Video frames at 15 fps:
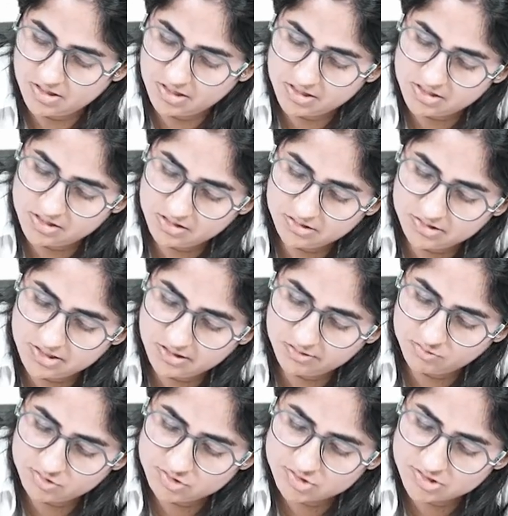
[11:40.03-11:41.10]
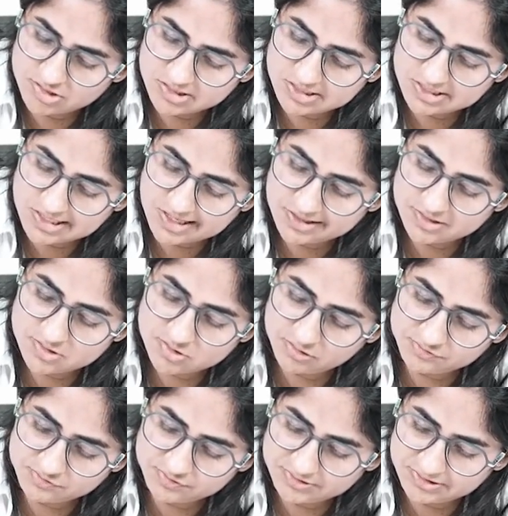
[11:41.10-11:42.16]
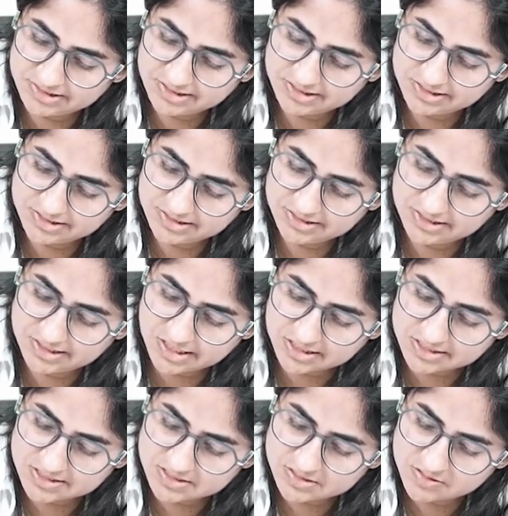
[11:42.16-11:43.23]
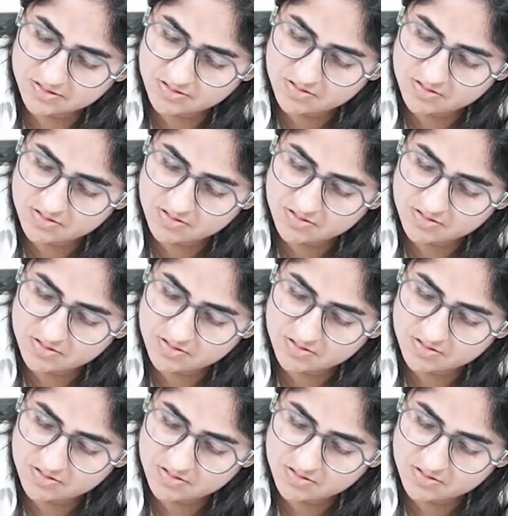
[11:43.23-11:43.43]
Here there was just sense of trust.